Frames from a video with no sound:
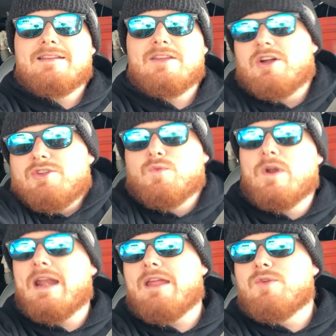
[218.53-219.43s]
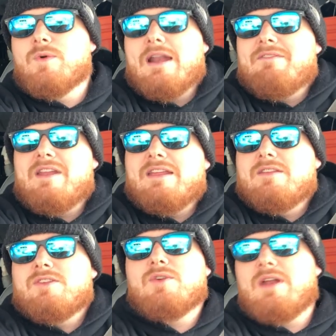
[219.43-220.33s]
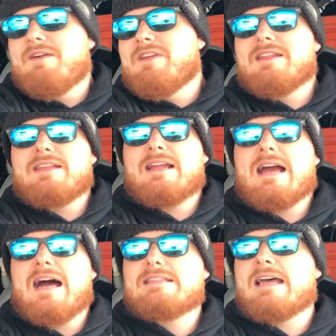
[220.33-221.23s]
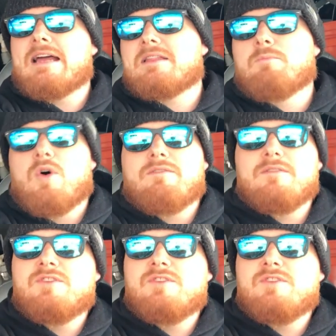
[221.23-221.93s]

you know you wouldn't you wouldn't have any you wouldn't have anything to contact them off of.